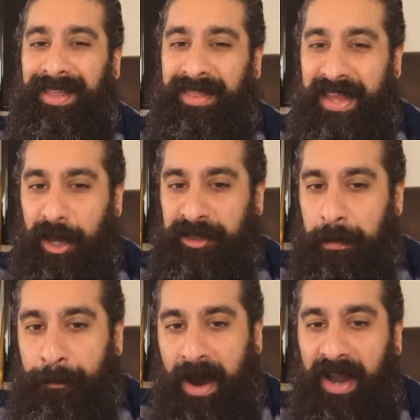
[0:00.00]
They are
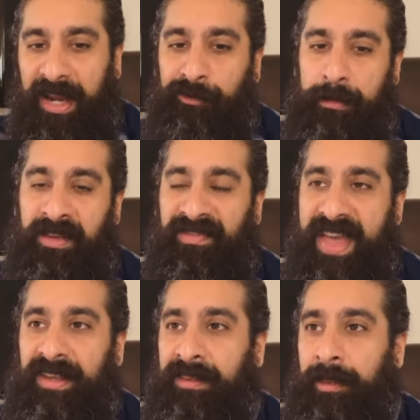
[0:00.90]
departing from the
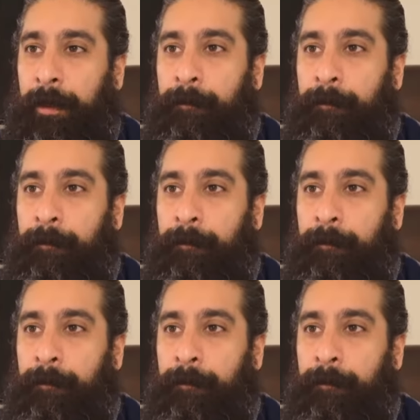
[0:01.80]
faith.